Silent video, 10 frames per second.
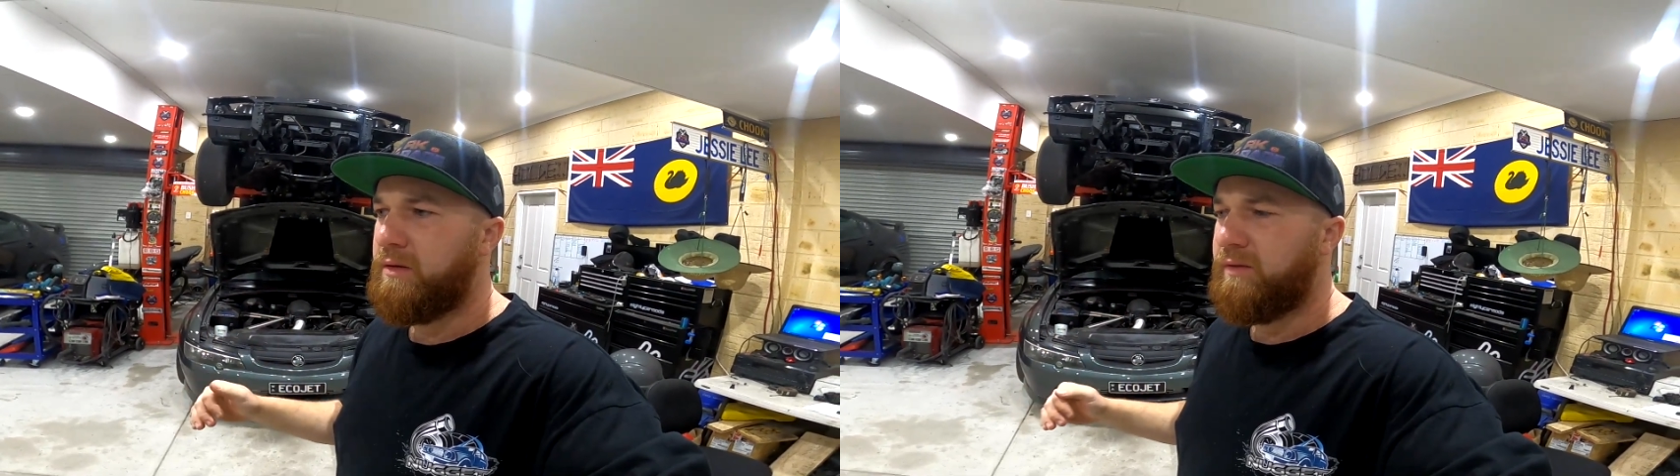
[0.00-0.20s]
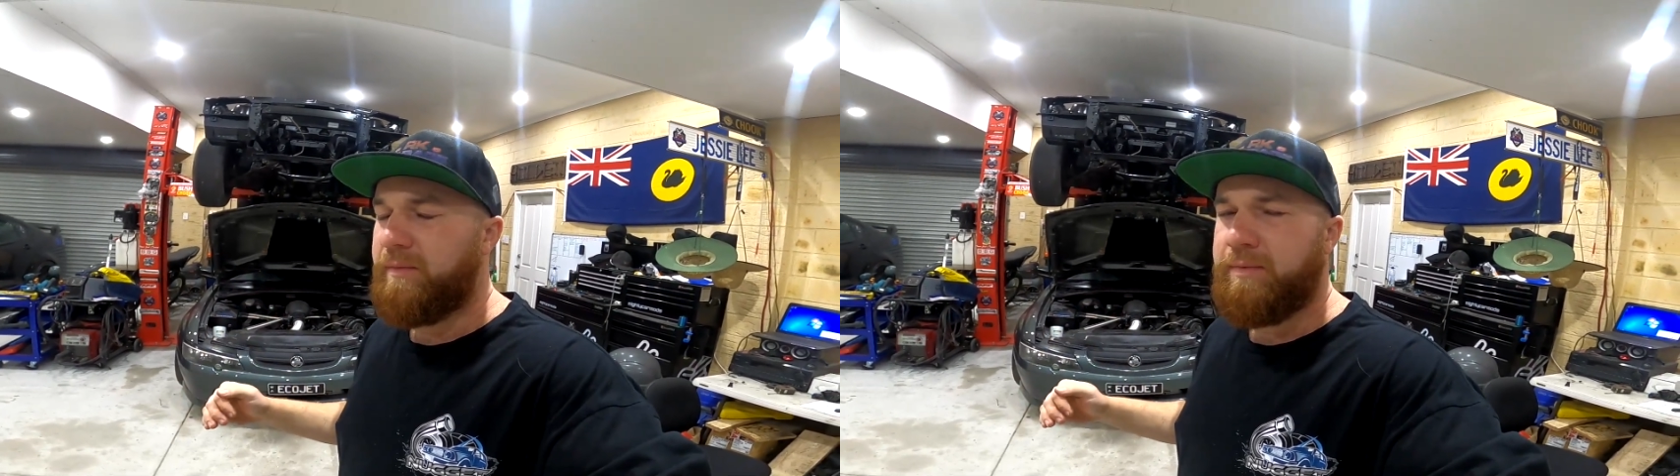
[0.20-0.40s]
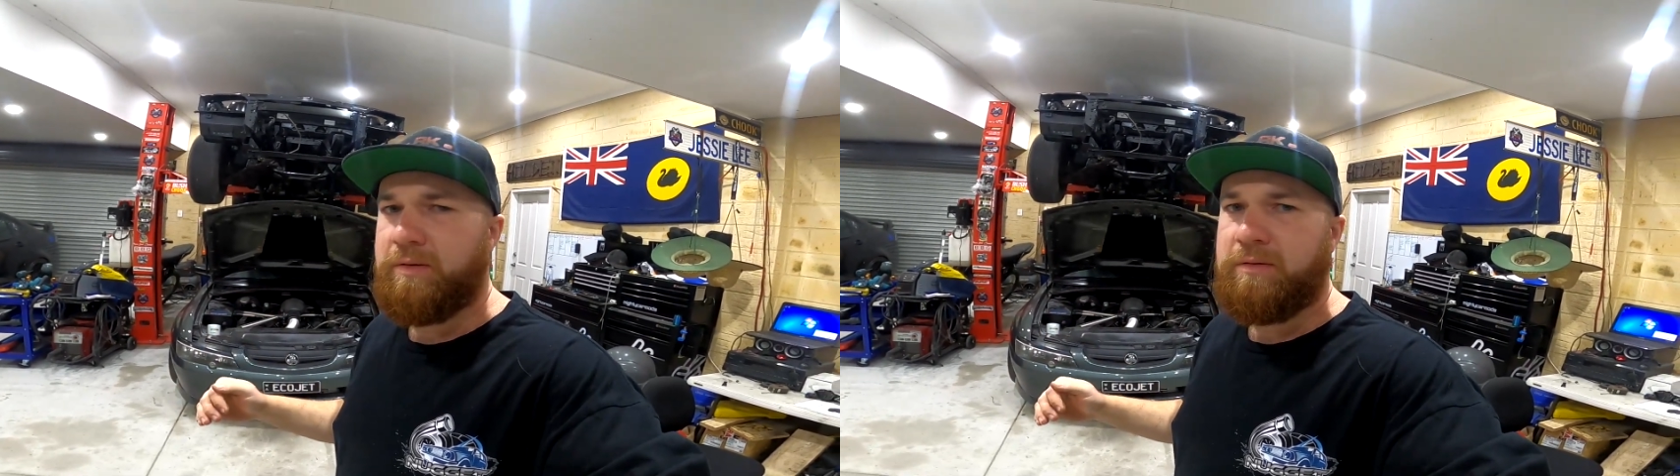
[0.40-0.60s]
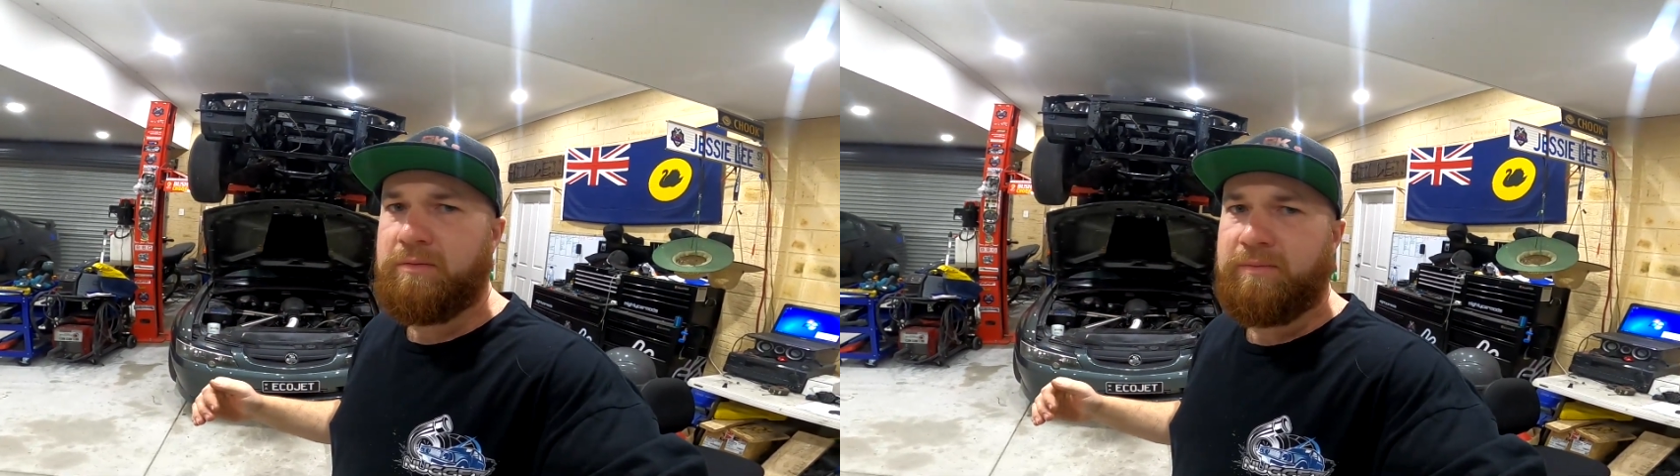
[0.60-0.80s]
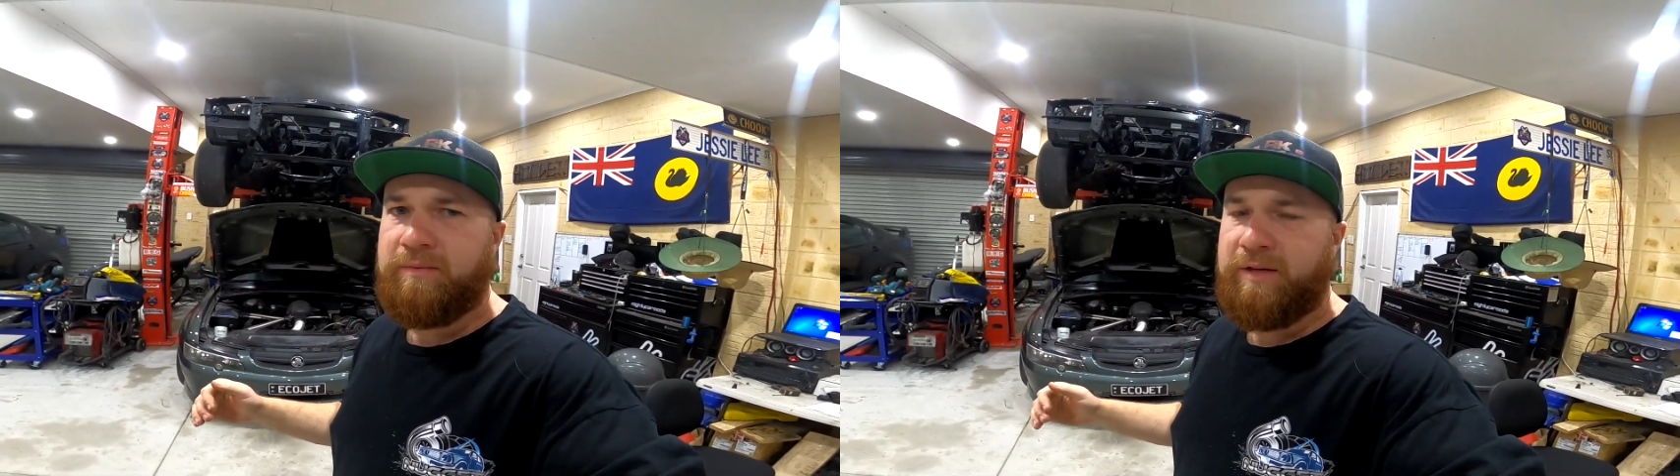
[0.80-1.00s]
of the
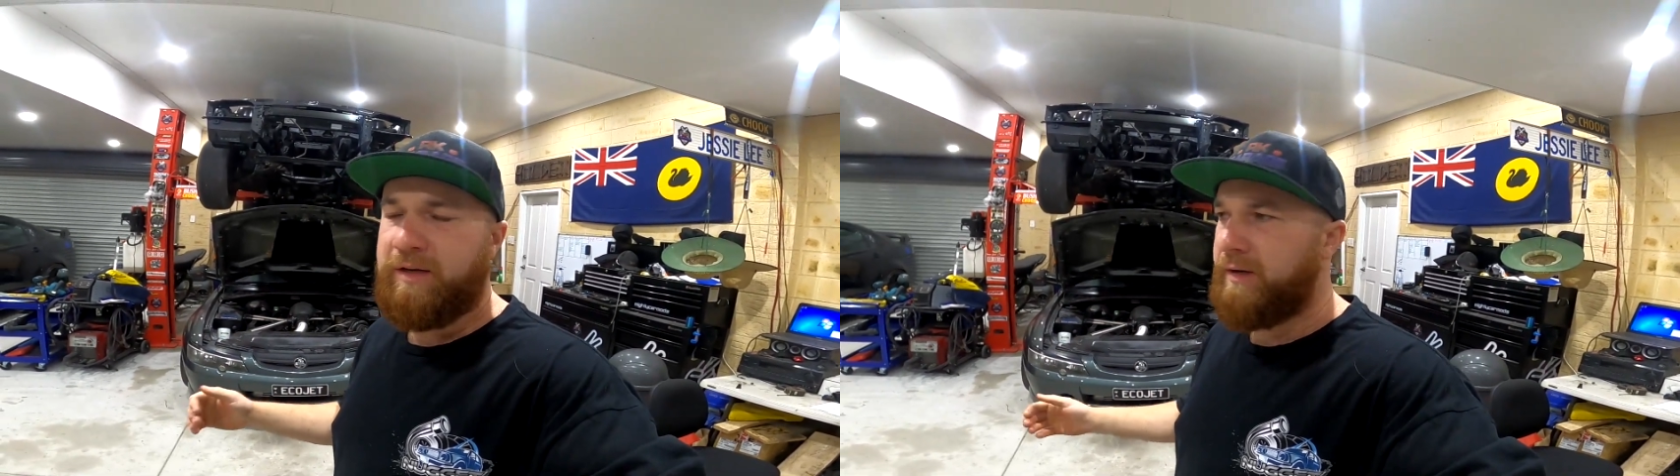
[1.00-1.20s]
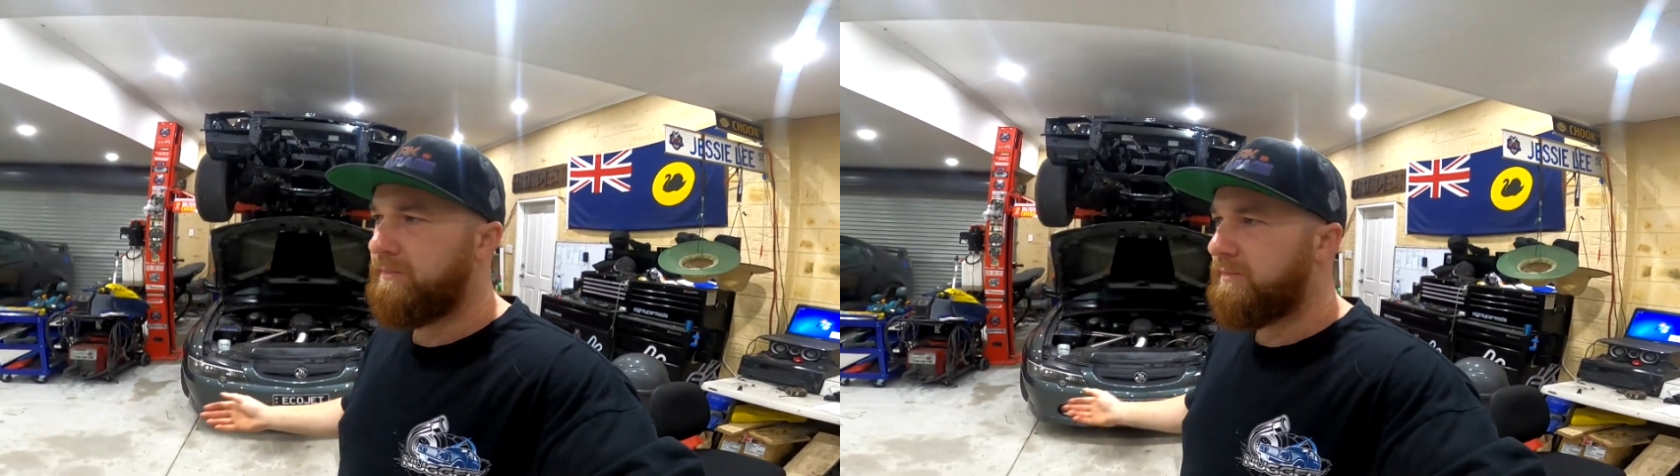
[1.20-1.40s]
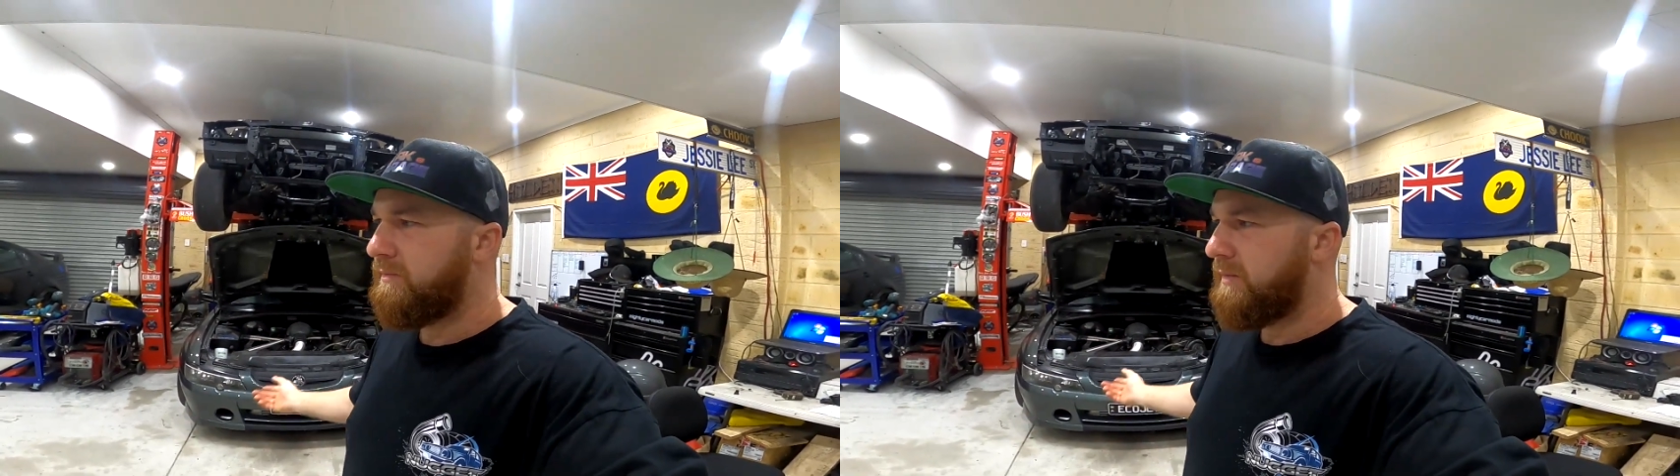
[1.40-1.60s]
pull, the